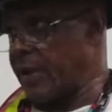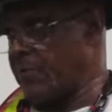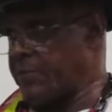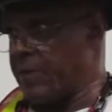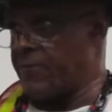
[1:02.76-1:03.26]
that
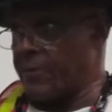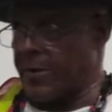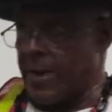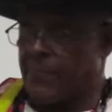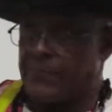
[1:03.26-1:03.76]
would be
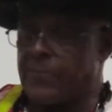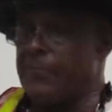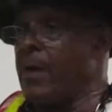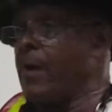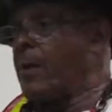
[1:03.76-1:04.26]
very helpful.
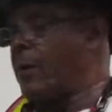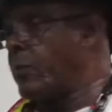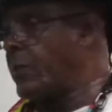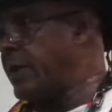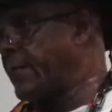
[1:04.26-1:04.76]

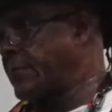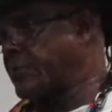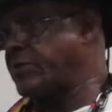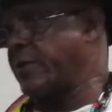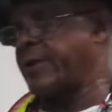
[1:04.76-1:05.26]
We live in a
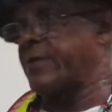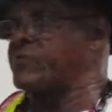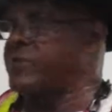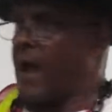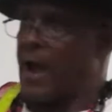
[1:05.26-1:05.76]
city that's
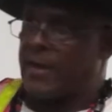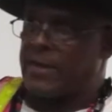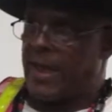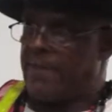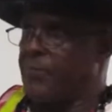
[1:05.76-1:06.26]

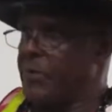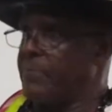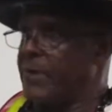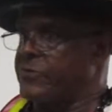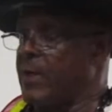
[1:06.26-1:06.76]
dark and pretty
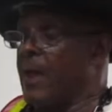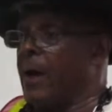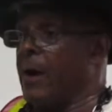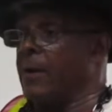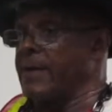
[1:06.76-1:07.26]
much
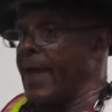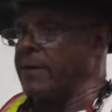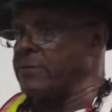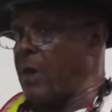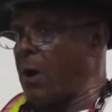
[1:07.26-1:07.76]

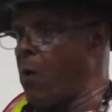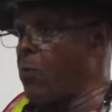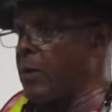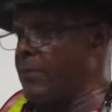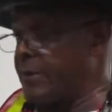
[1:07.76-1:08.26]
like the
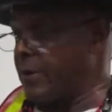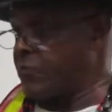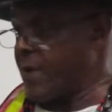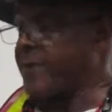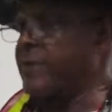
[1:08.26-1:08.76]
whole of an
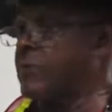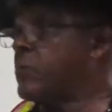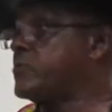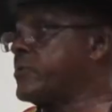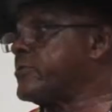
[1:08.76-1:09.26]
attractive
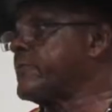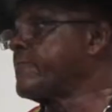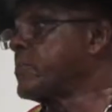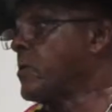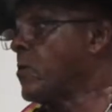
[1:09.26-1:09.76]
nuisance.
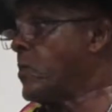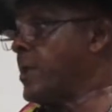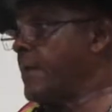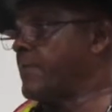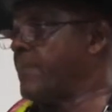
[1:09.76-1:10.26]
We
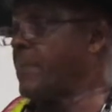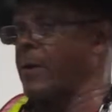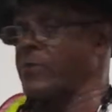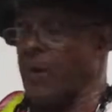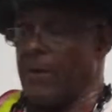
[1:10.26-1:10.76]
live in
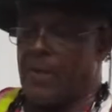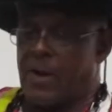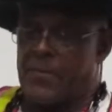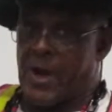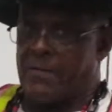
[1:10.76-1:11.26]

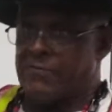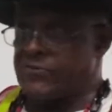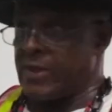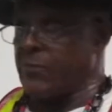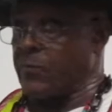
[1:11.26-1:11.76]
a part of a
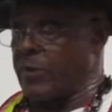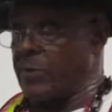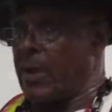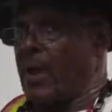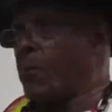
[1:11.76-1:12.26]
city
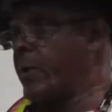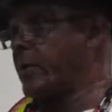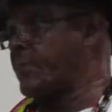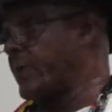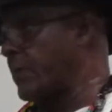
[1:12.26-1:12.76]
where we
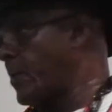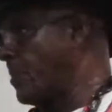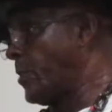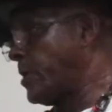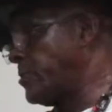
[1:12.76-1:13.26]

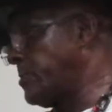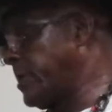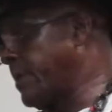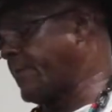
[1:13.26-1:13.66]
could give